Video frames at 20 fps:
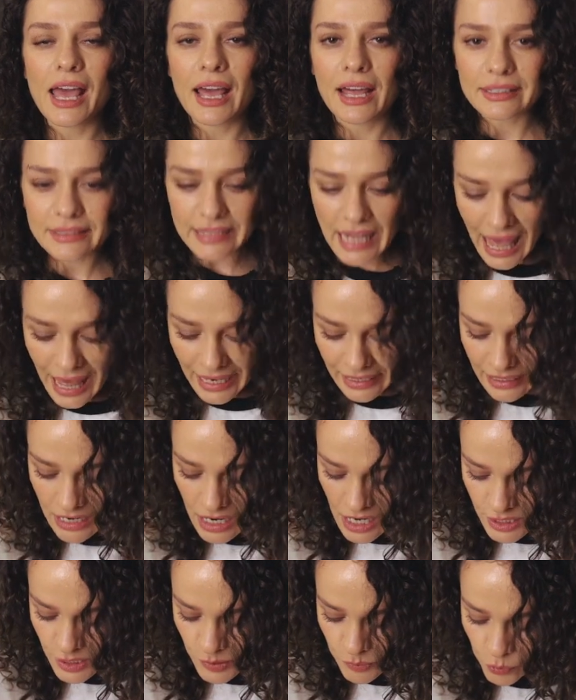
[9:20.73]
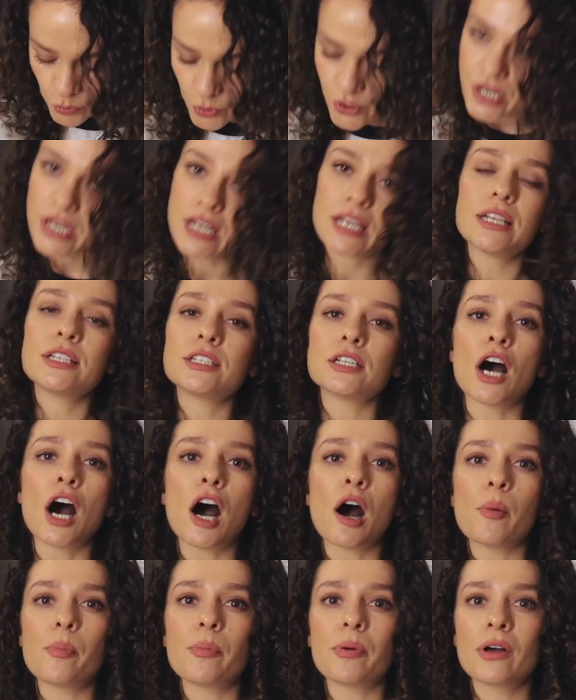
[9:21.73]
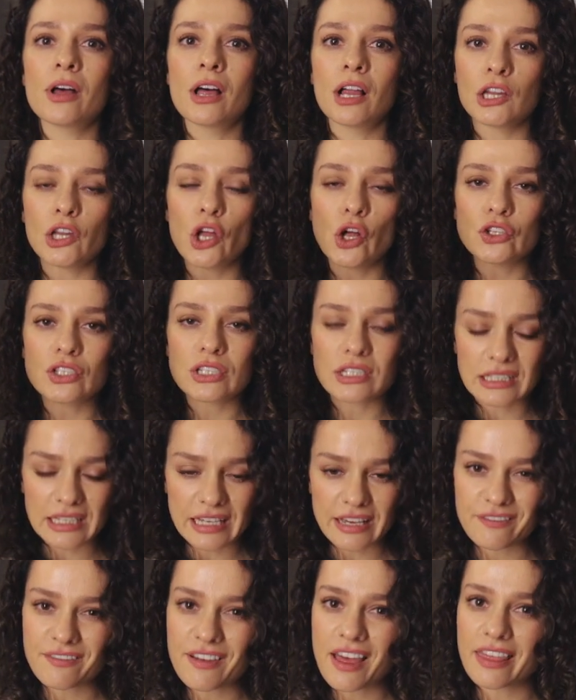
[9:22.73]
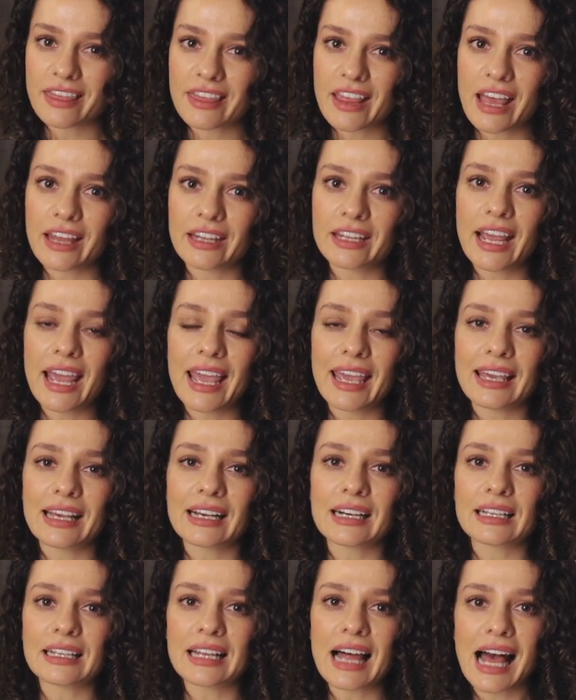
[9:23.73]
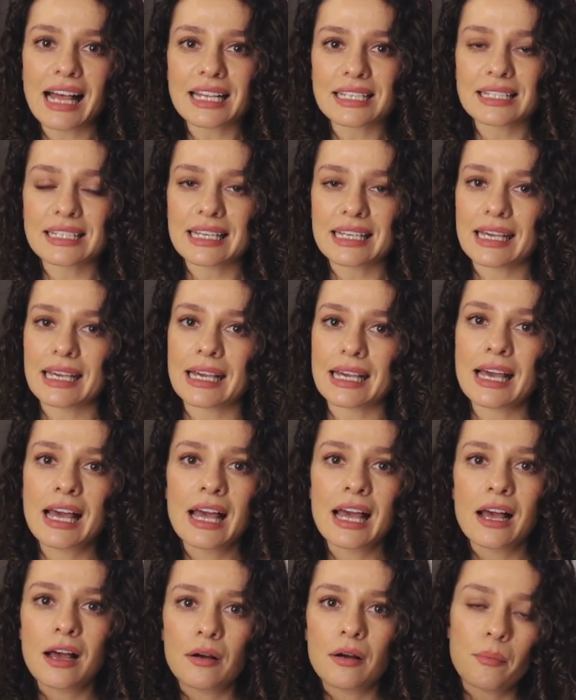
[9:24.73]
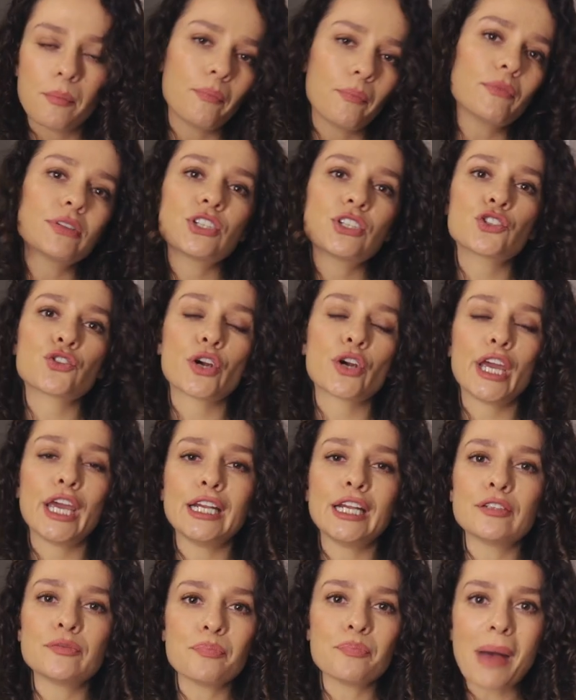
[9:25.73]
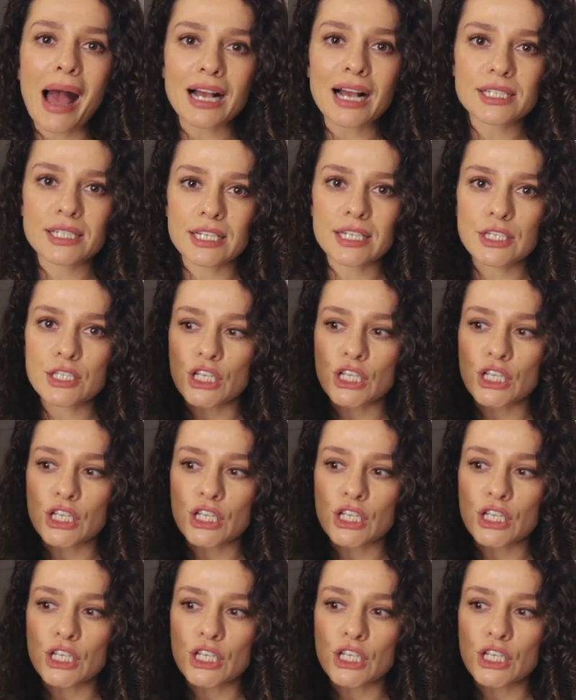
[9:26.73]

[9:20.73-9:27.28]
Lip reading: an Adidas sporty top, long sleeve, and then a classy straight maxi